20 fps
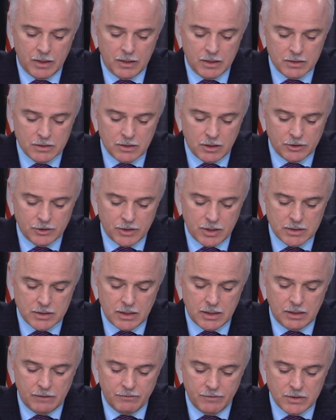such as
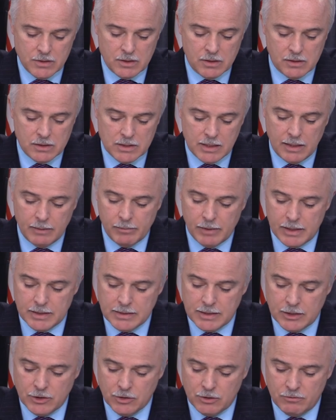the Fiscal
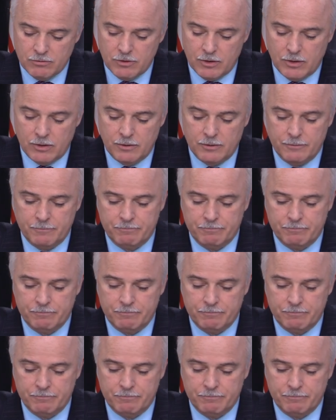Stabilization Fund.